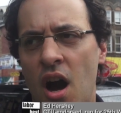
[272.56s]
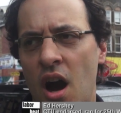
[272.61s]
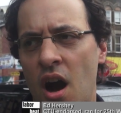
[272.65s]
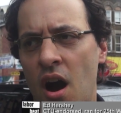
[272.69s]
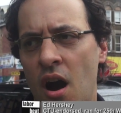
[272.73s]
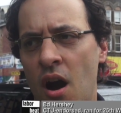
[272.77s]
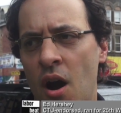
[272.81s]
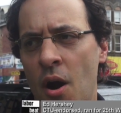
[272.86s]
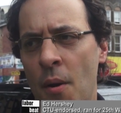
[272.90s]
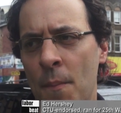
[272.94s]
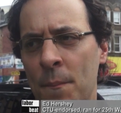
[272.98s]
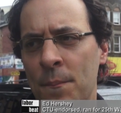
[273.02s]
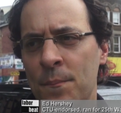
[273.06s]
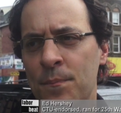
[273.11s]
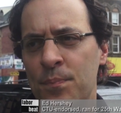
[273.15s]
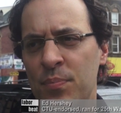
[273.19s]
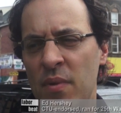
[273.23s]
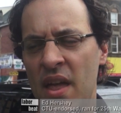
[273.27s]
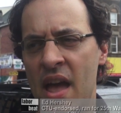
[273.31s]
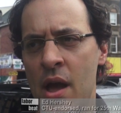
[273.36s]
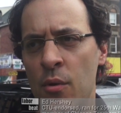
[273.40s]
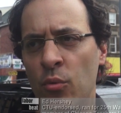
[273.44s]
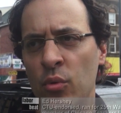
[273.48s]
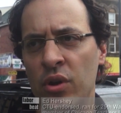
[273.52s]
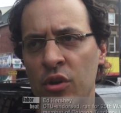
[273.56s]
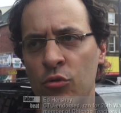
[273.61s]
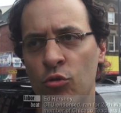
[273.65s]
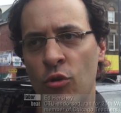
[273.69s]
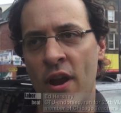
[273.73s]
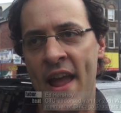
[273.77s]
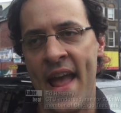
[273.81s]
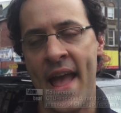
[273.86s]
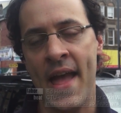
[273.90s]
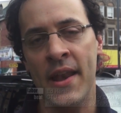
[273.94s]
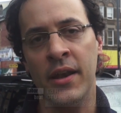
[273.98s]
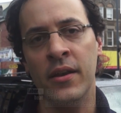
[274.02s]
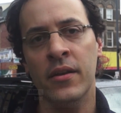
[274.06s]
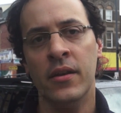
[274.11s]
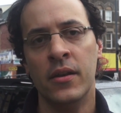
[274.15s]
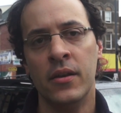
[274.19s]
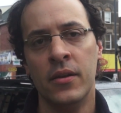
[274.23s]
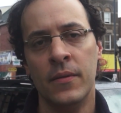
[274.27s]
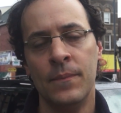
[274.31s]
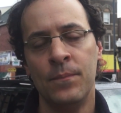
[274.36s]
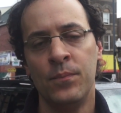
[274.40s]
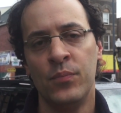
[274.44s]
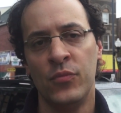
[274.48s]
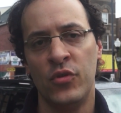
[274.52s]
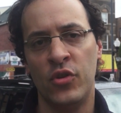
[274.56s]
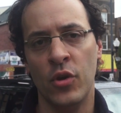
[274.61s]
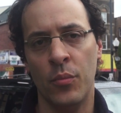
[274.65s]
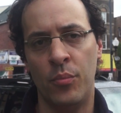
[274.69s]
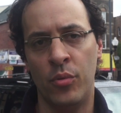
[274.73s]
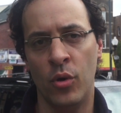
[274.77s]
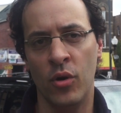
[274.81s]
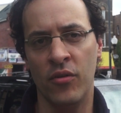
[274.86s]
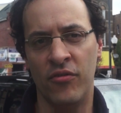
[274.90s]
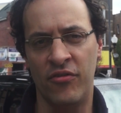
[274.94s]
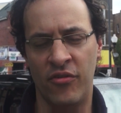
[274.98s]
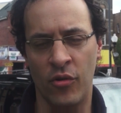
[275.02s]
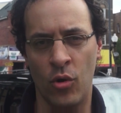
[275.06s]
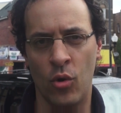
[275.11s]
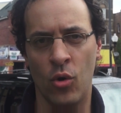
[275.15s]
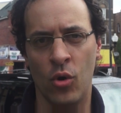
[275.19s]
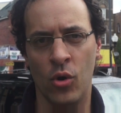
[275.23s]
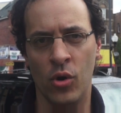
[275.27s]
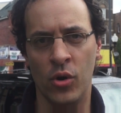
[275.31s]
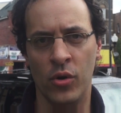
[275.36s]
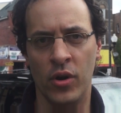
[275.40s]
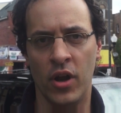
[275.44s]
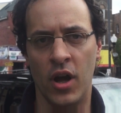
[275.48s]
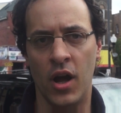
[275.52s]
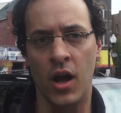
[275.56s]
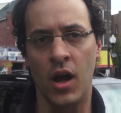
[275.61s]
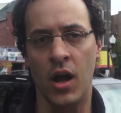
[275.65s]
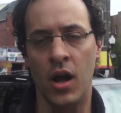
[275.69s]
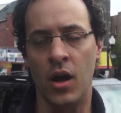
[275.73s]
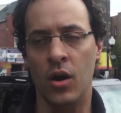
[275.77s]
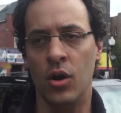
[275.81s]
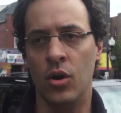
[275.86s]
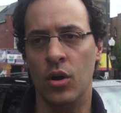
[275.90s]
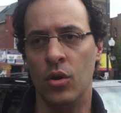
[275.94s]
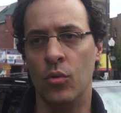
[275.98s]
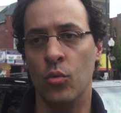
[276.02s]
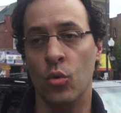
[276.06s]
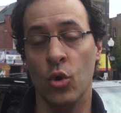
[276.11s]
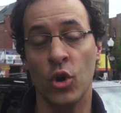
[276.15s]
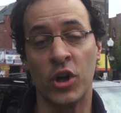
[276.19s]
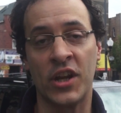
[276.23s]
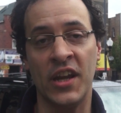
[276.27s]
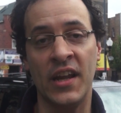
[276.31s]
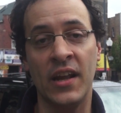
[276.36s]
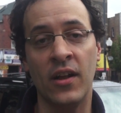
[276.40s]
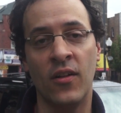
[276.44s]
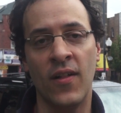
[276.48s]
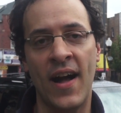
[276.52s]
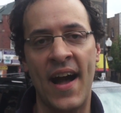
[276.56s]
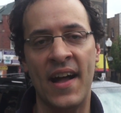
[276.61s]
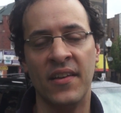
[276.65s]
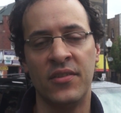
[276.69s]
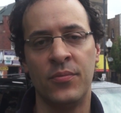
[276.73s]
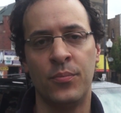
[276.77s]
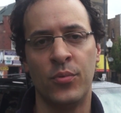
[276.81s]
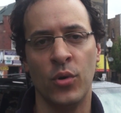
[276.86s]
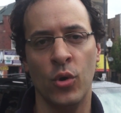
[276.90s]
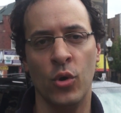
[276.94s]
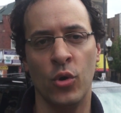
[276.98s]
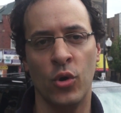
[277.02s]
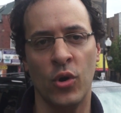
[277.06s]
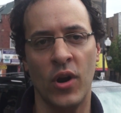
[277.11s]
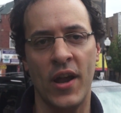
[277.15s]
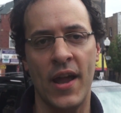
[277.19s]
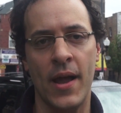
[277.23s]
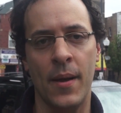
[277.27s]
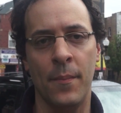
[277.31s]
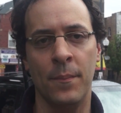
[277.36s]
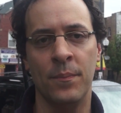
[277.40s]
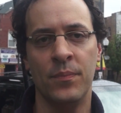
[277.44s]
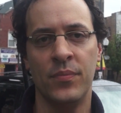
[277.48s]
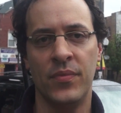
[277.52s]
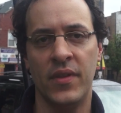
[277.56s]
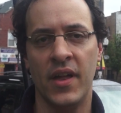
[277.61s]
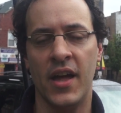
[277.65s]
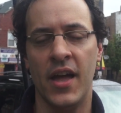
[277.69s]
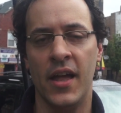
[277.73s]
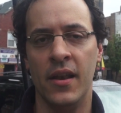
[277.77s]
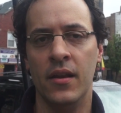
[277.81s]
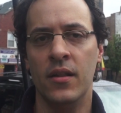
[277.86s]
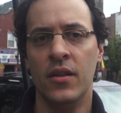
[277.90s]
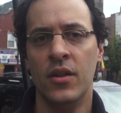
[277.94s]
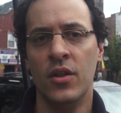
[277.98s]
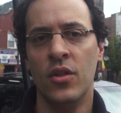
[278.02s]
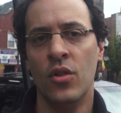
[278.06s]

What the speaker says: And we ran to put forward a working class program that